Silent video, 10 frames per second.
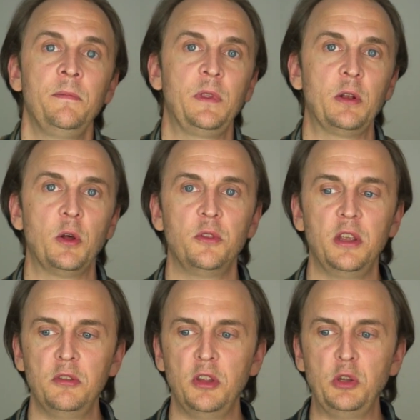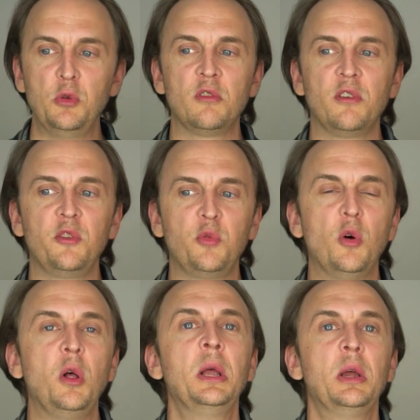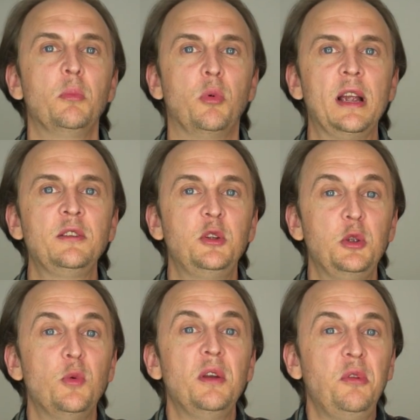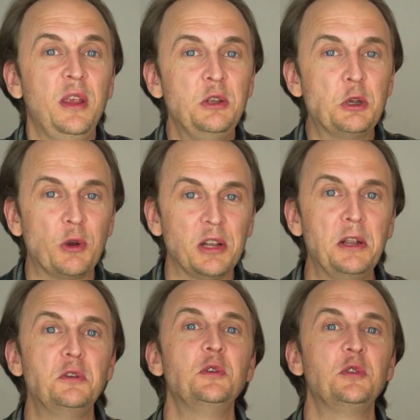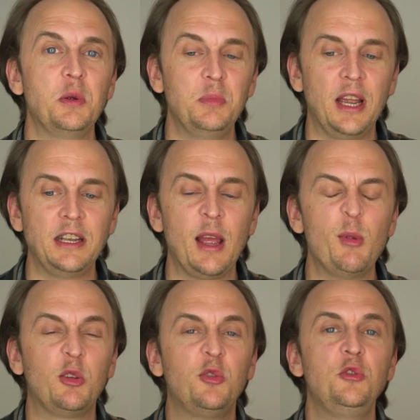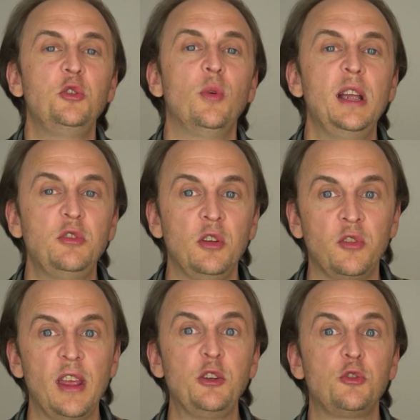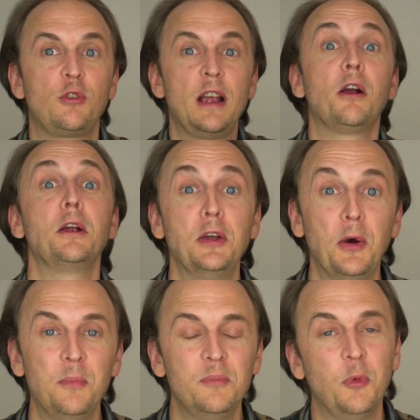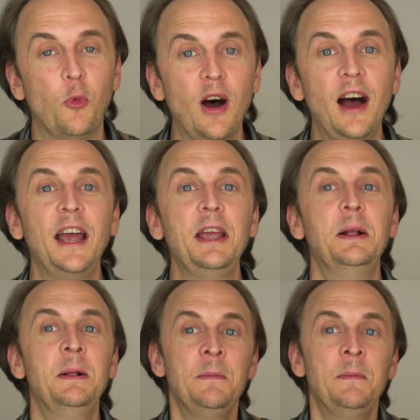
the universe will bring to you within your relationship dynamic situations that trigger you. Why?